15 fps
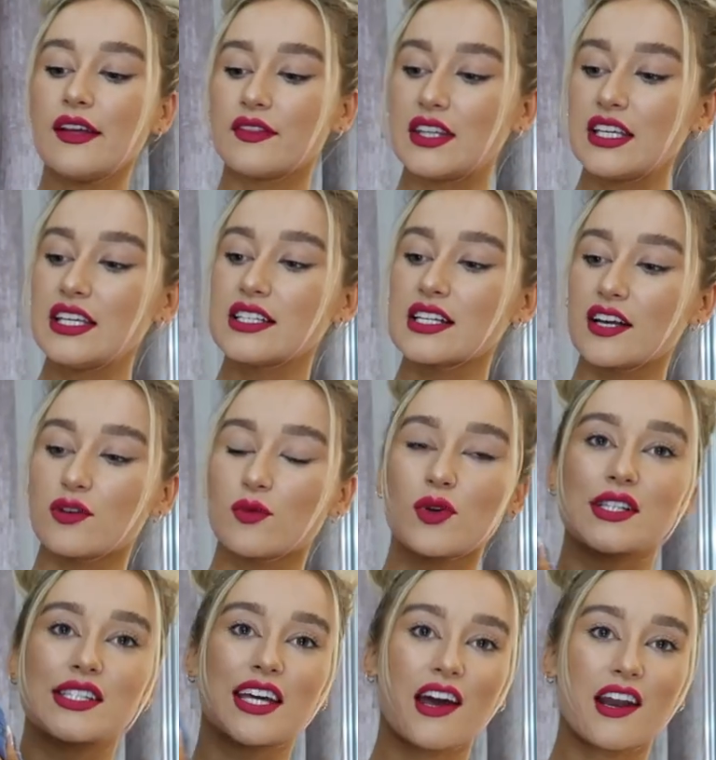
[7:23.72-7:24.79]
These are the
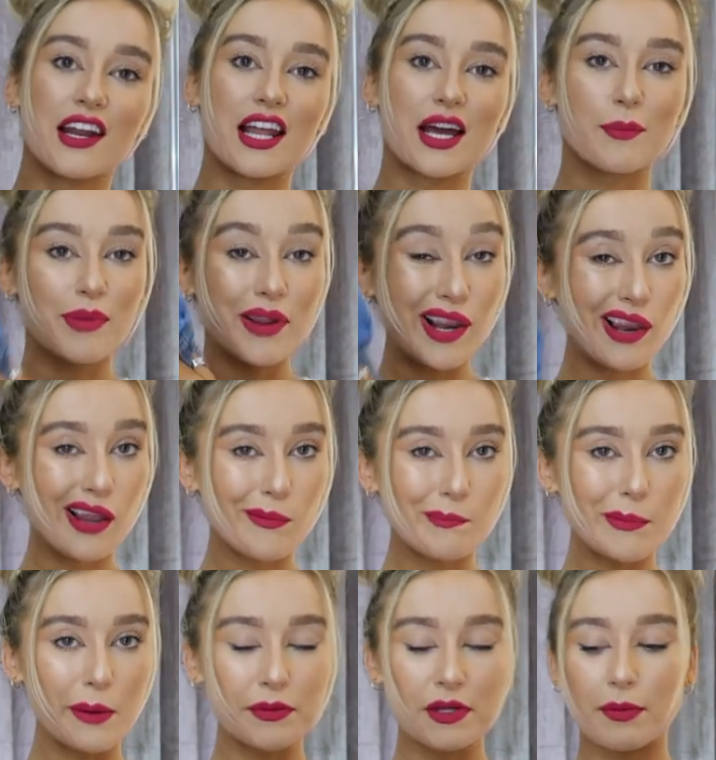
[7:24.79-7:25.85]
ones that kind of like
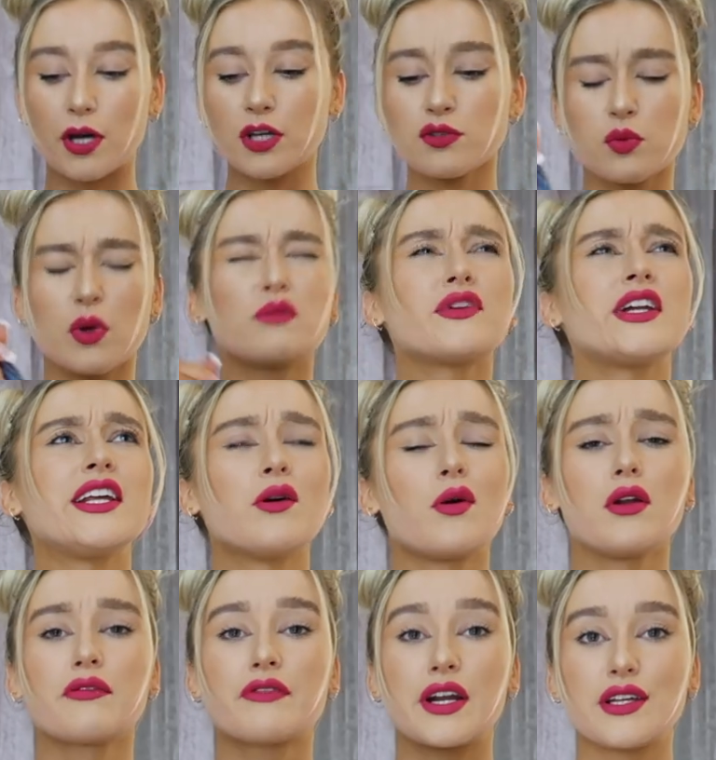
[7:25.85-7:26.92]
plump up the butt. Well, really
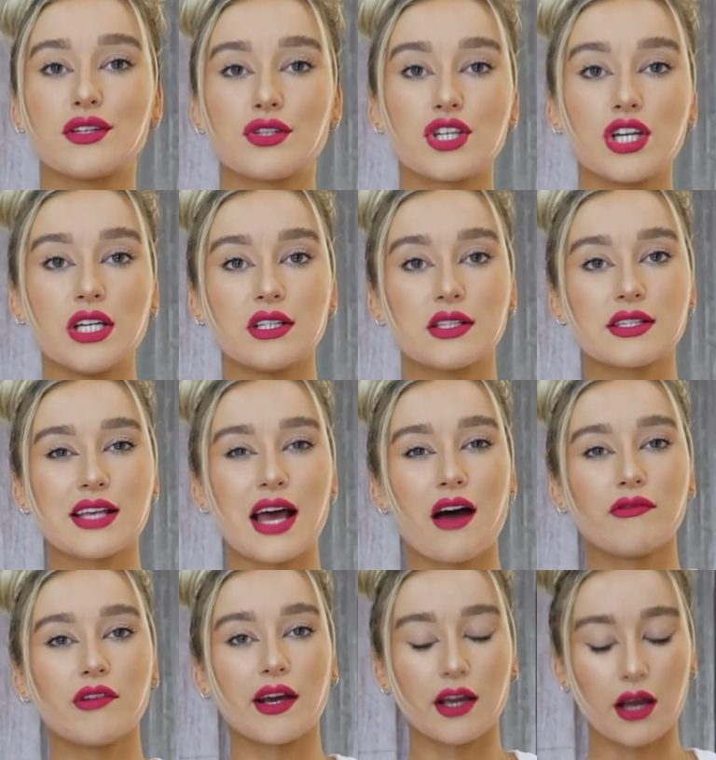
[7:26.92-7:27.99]
all of Freddy's jeans
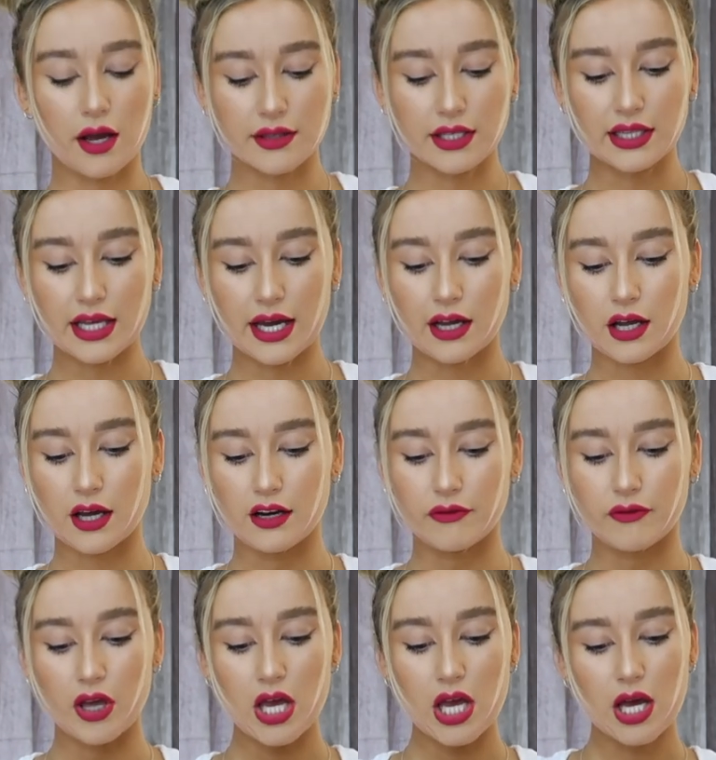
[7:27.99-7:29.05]
have like, I think, that kind
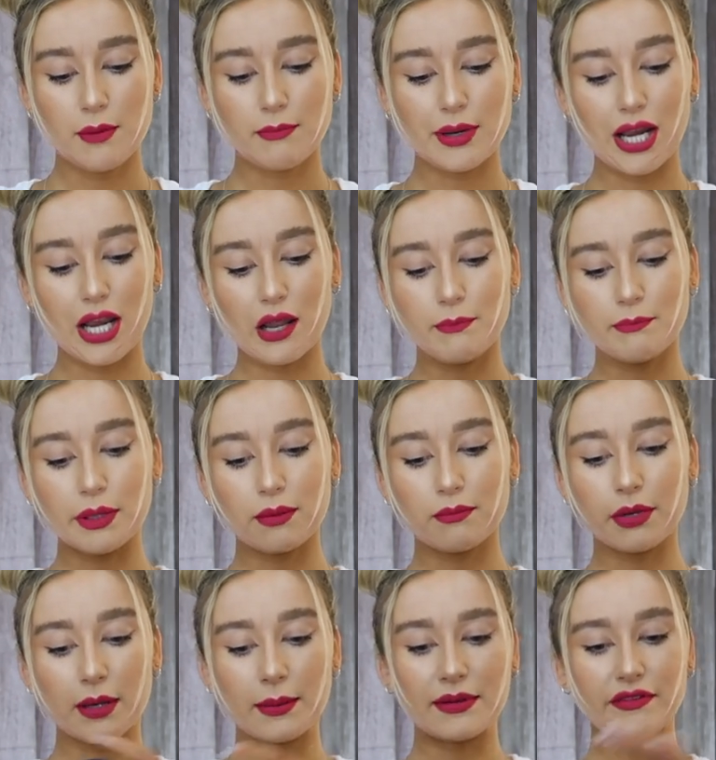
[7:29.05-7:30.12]
of plumping
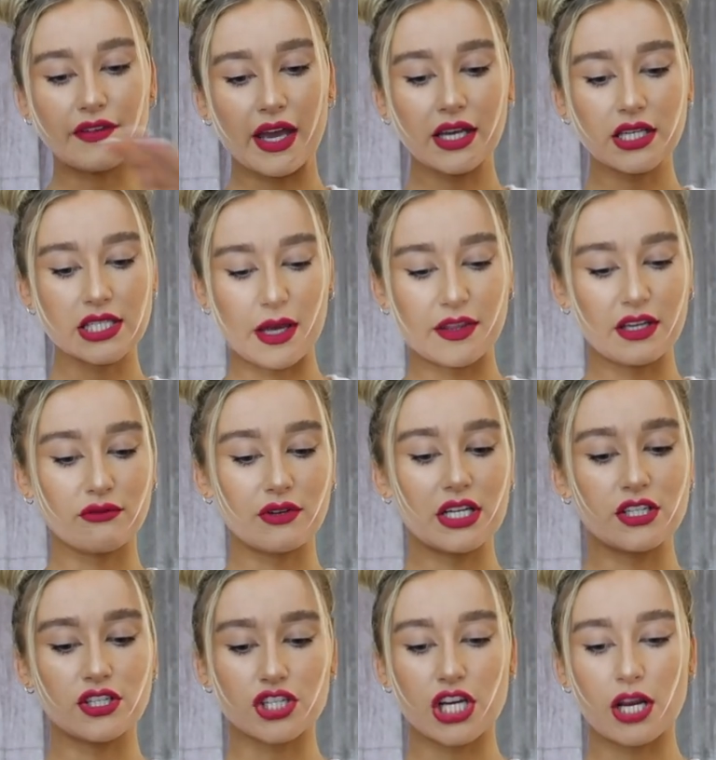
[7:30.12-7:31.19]
bum effect, and they
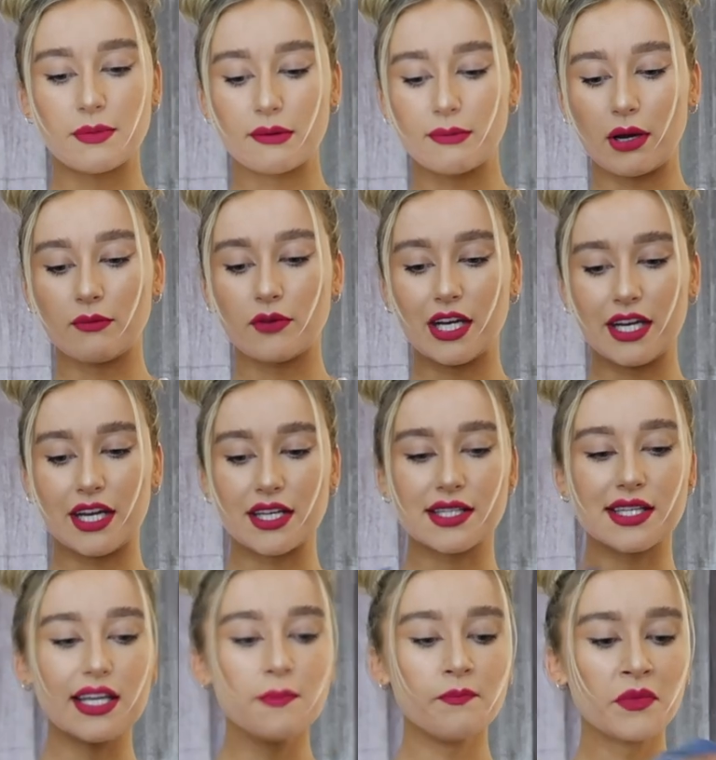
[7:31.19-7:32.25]
really just shape your bum really
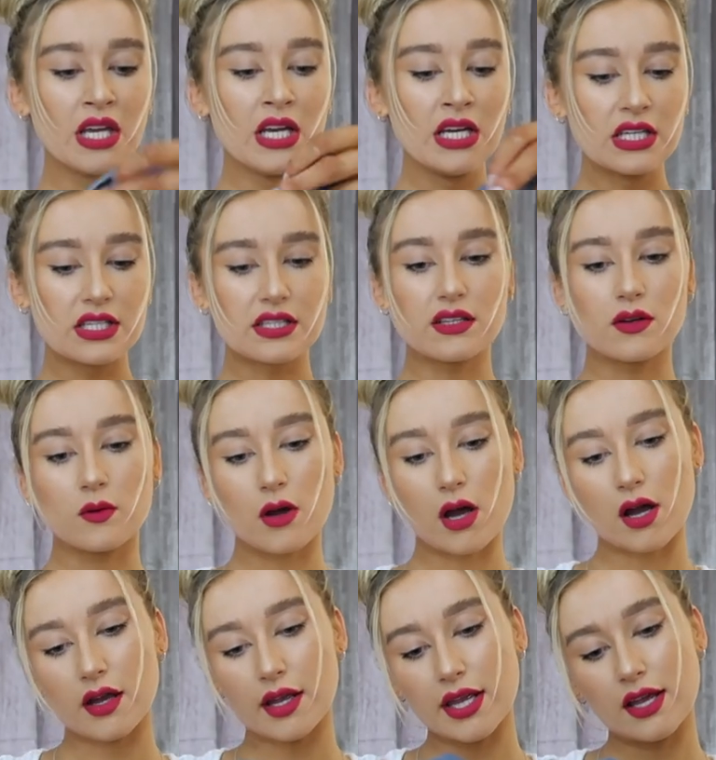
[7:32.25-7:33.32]
nicely. So
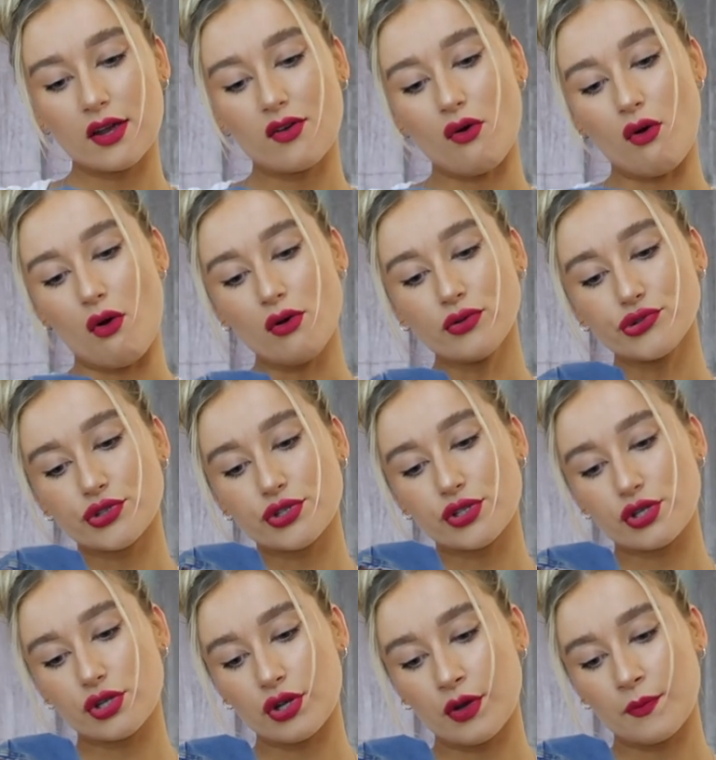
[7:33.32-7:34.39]
I
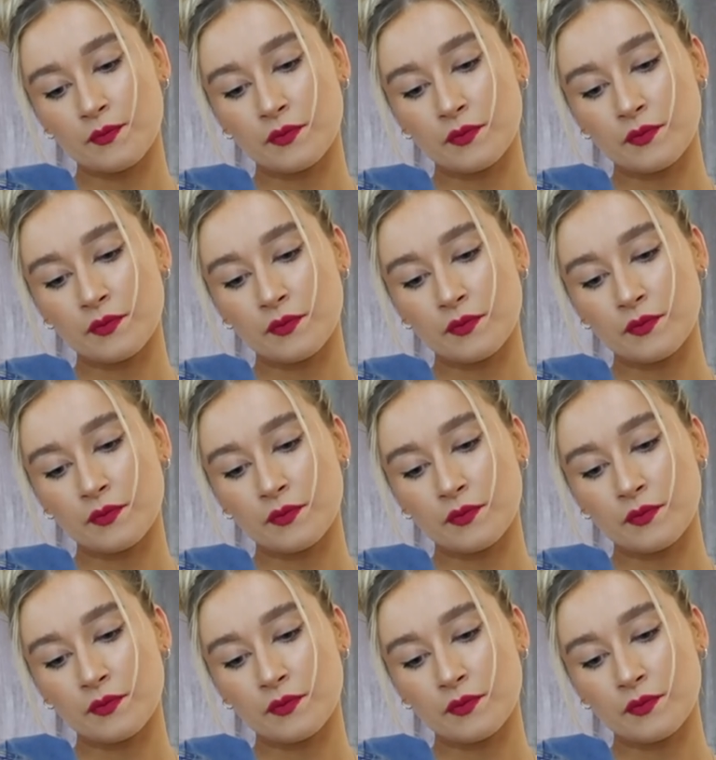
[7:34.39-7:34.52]
got